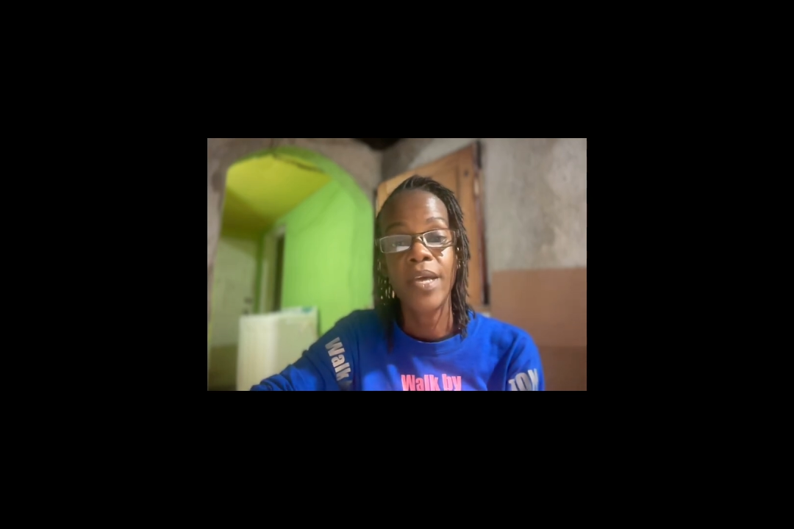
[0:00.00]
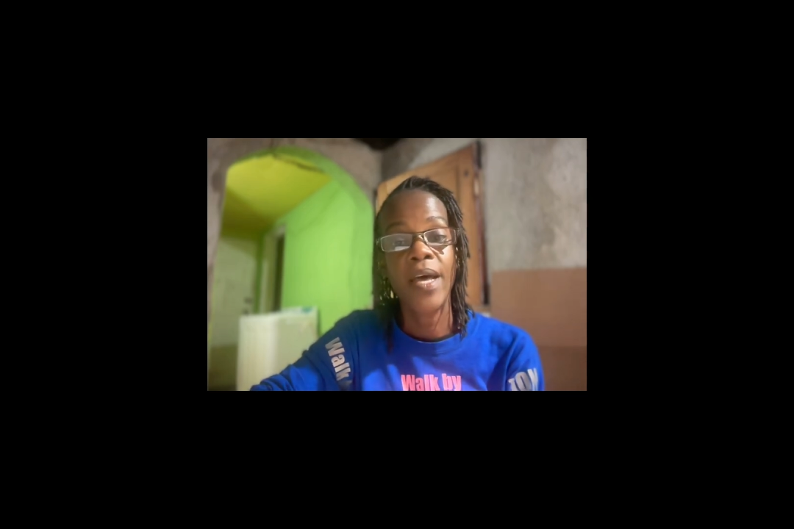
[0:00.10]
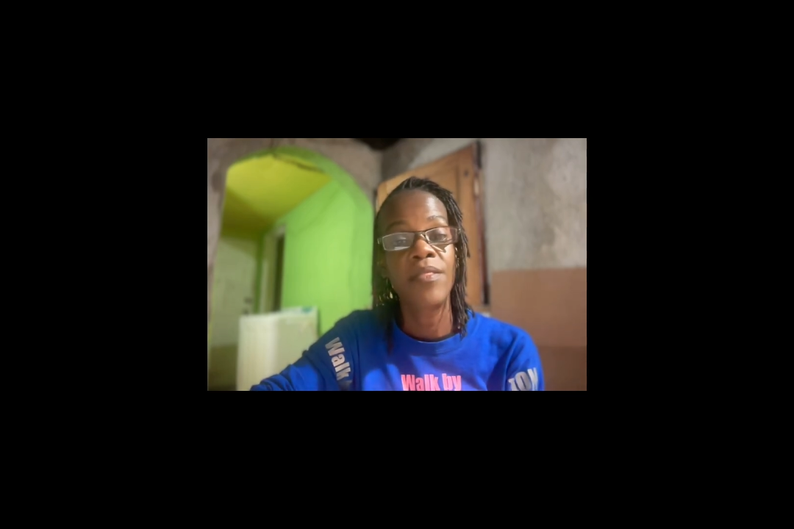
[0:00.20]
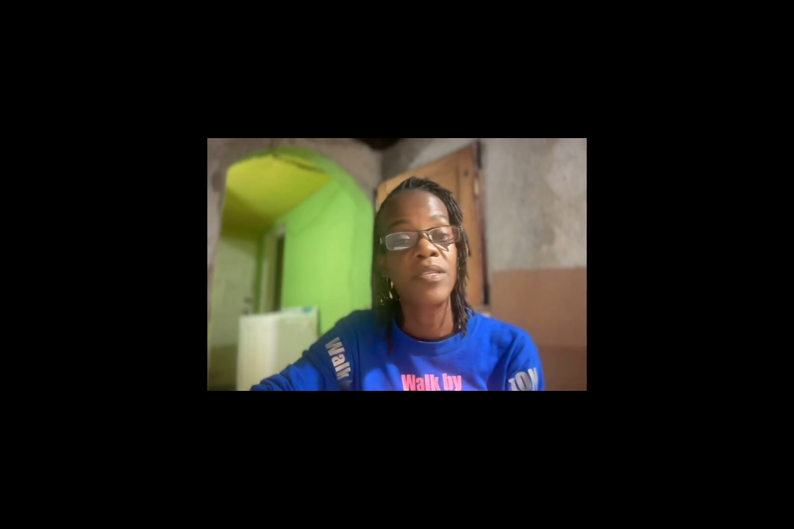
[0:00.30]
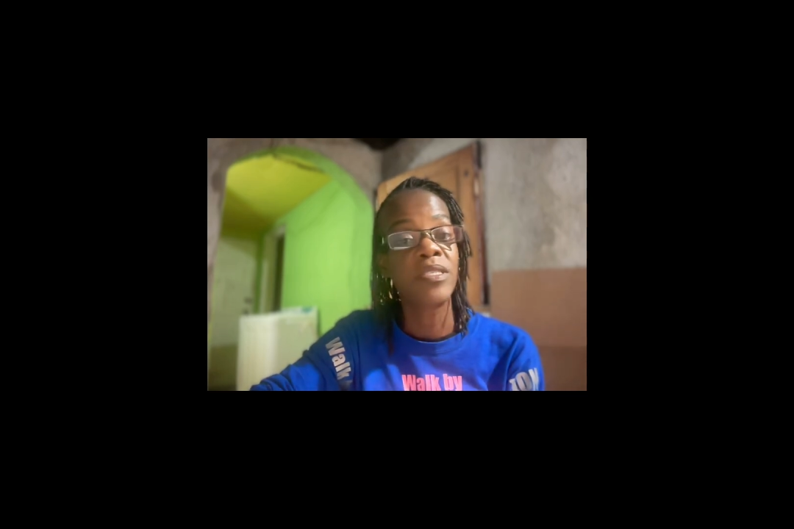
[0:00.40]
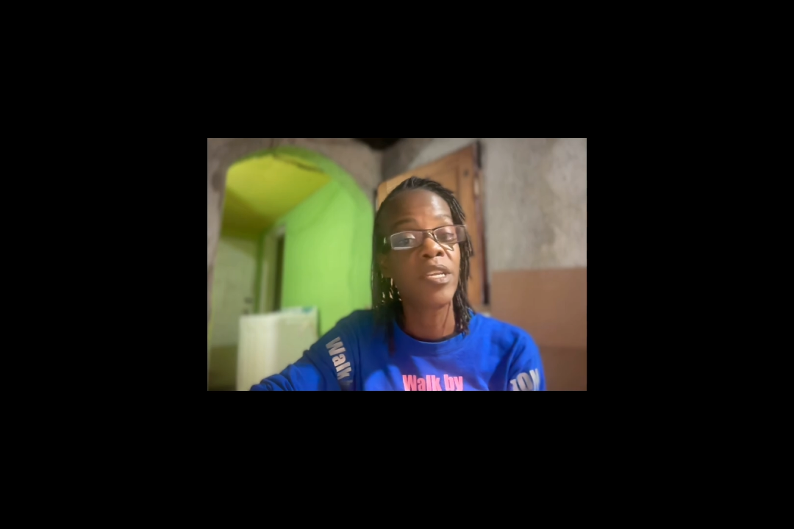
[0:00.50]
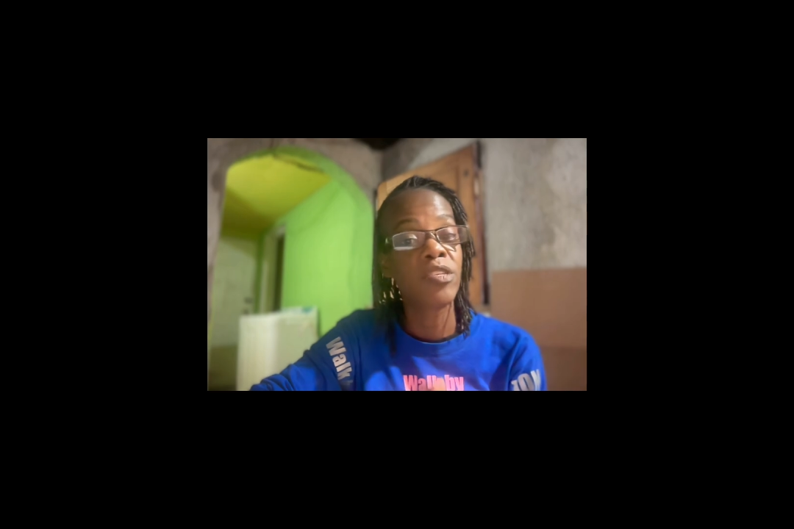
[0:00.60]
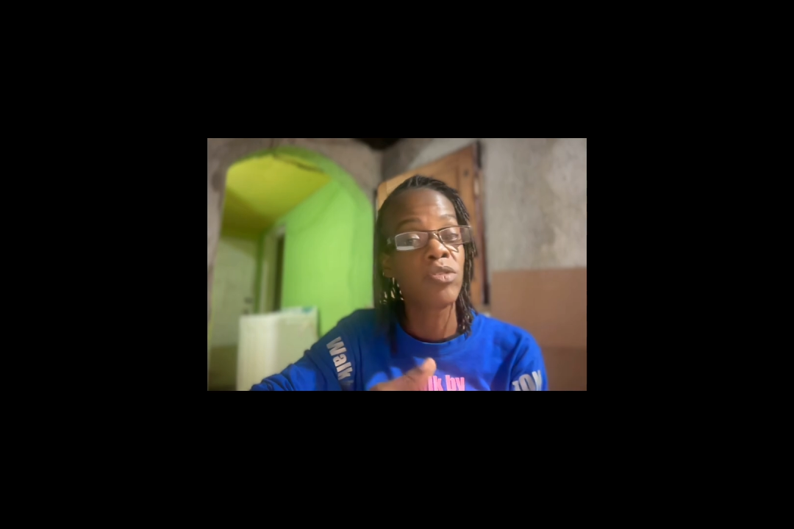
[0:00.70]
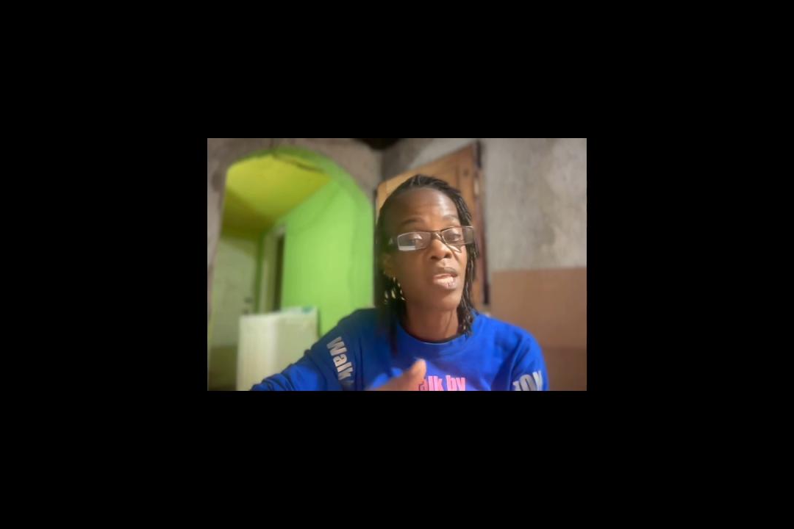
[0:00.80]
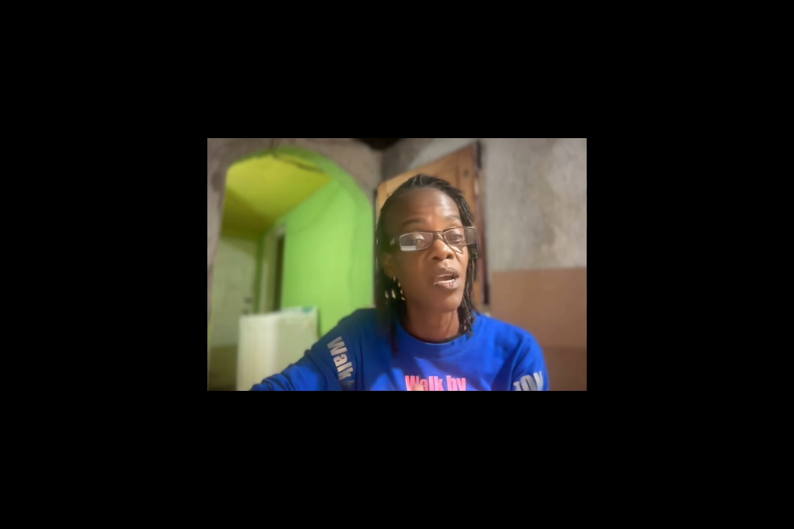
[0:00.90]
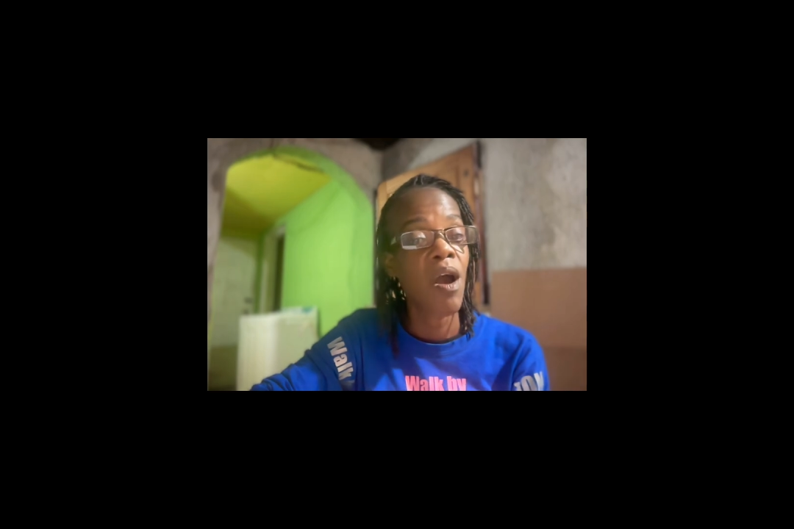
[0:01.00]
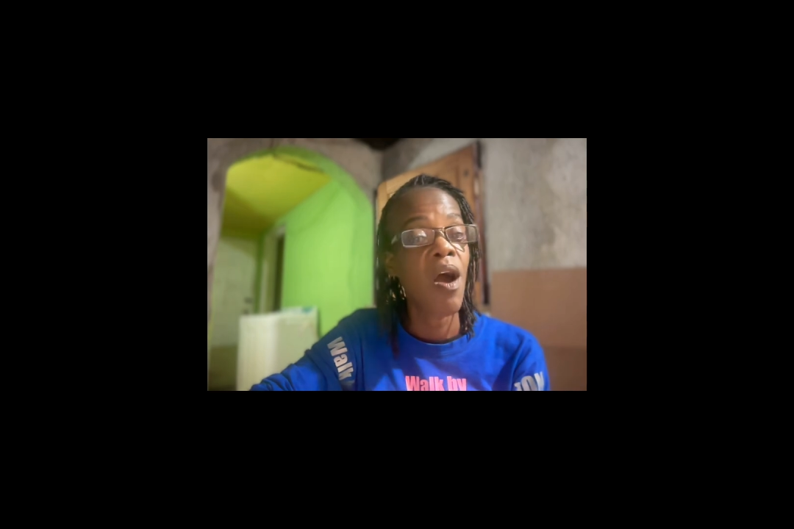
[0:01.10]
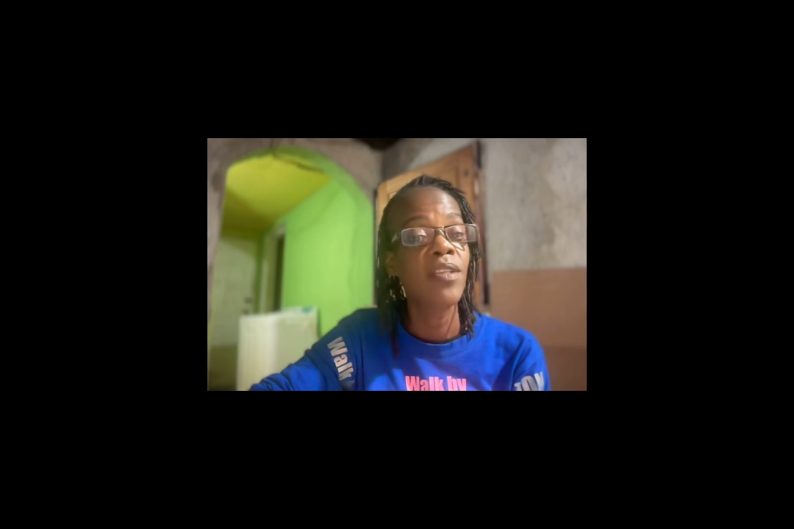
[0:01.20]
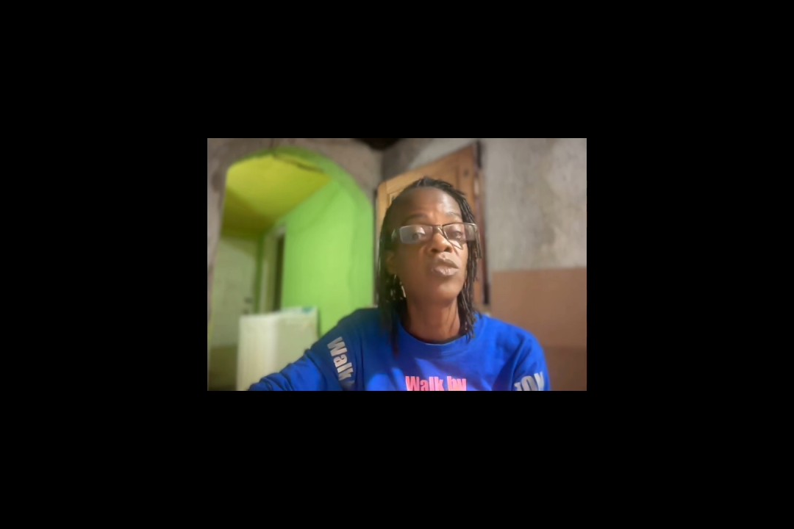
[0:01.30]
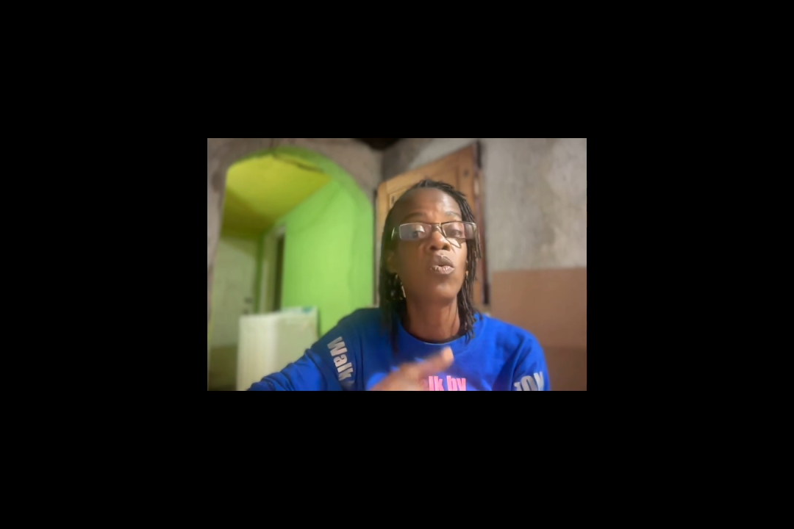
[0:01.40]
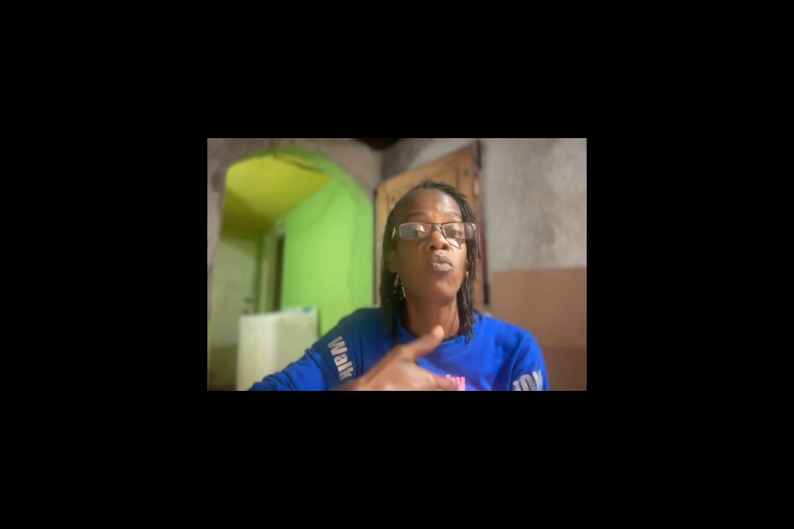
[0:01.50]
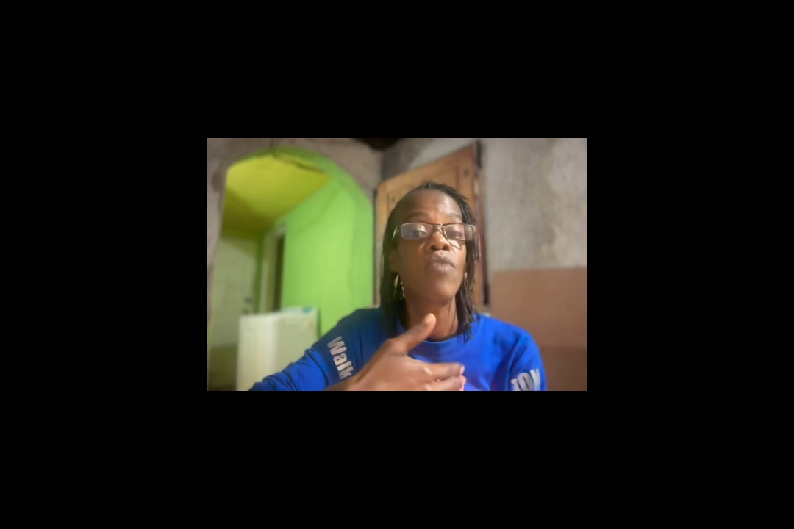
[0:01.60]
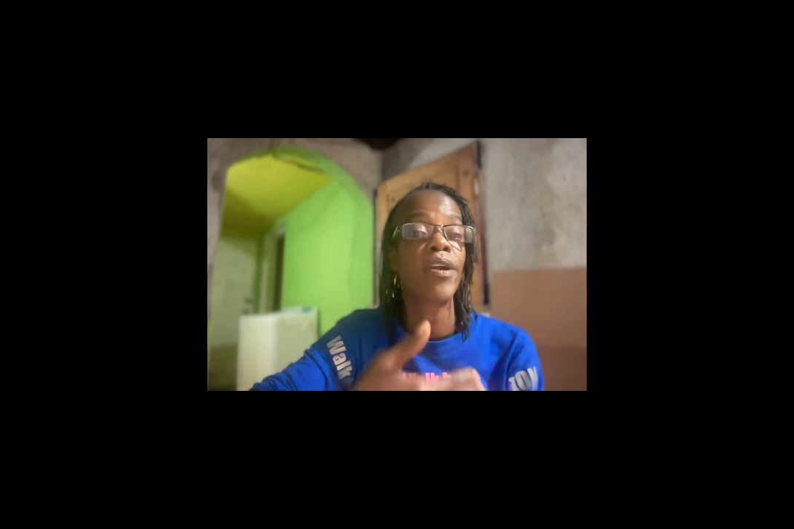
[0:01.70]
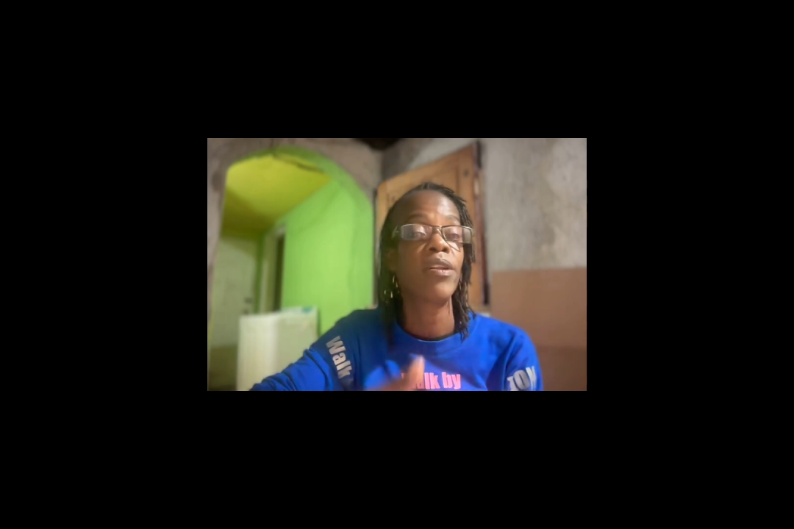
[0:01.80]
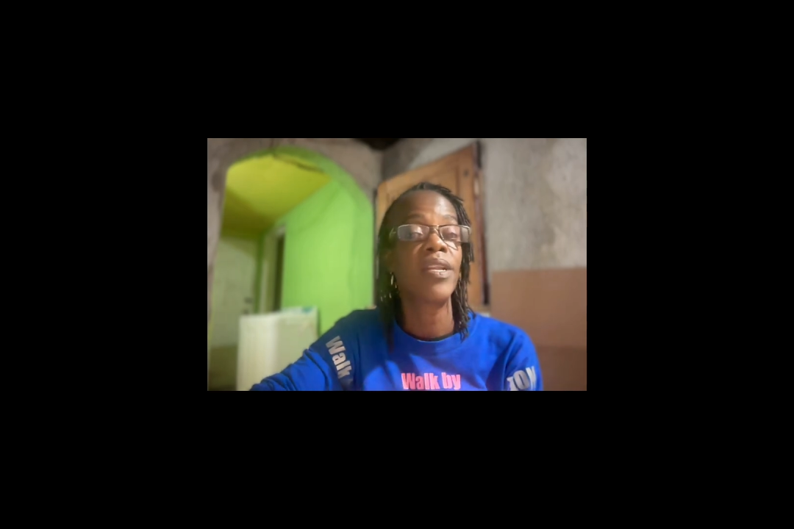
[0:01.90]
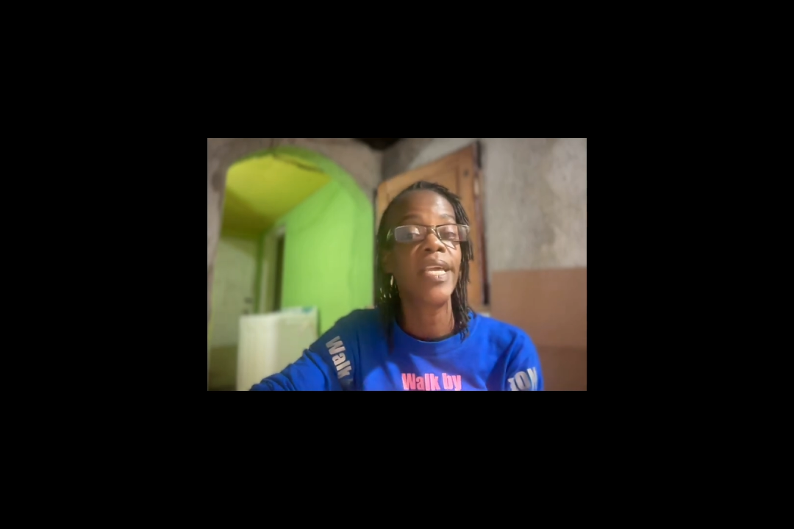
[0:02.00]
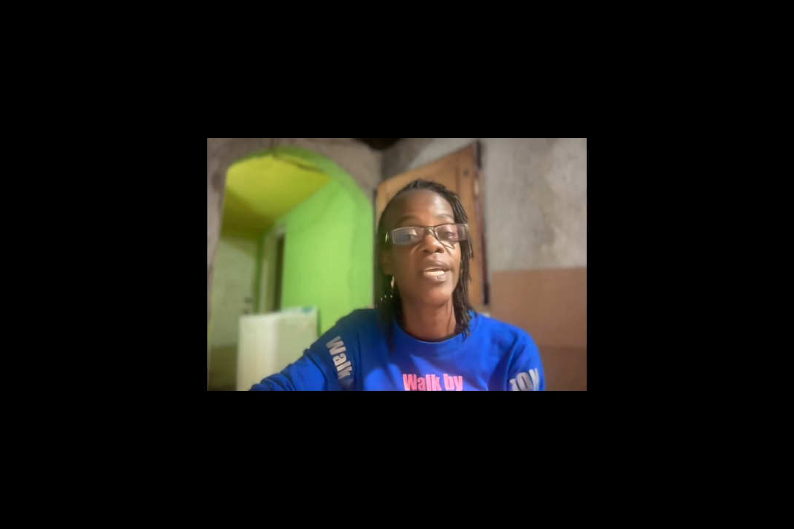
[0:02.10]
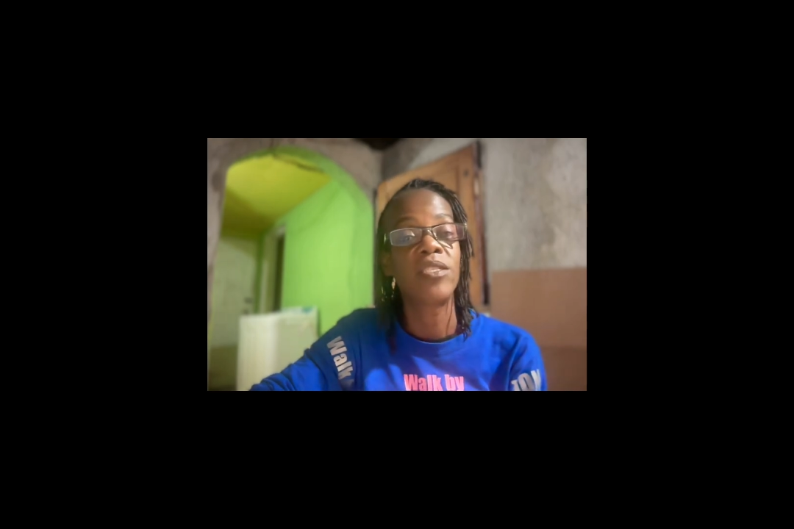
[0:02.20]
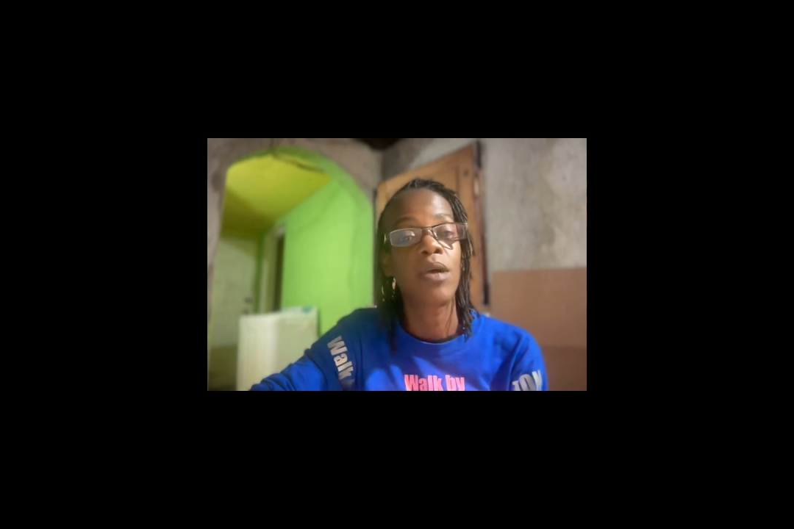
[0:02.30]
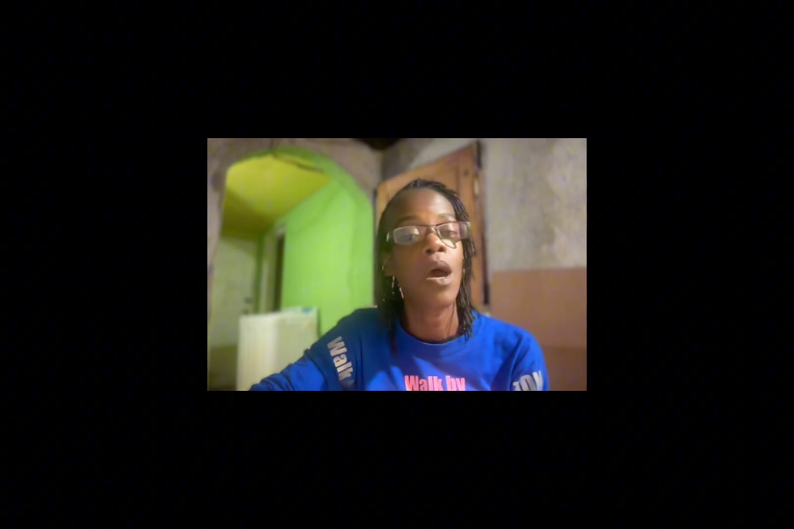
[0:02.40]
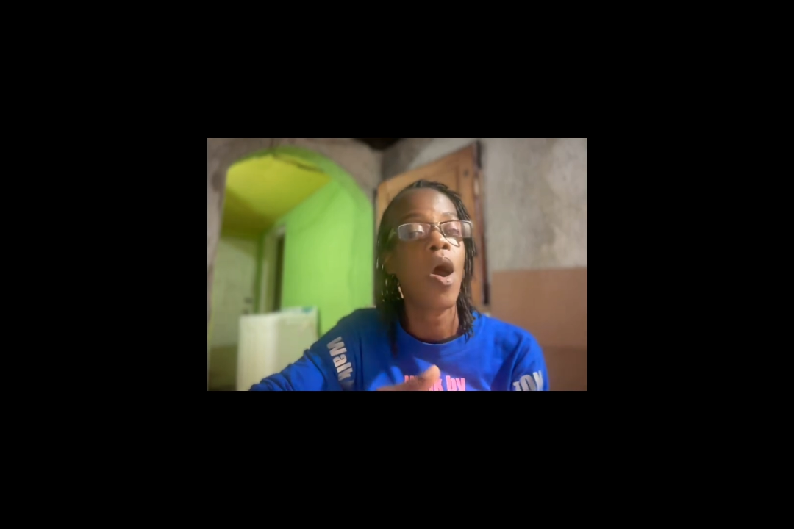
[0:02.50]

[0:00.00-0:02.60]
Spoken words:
And zinc also regulates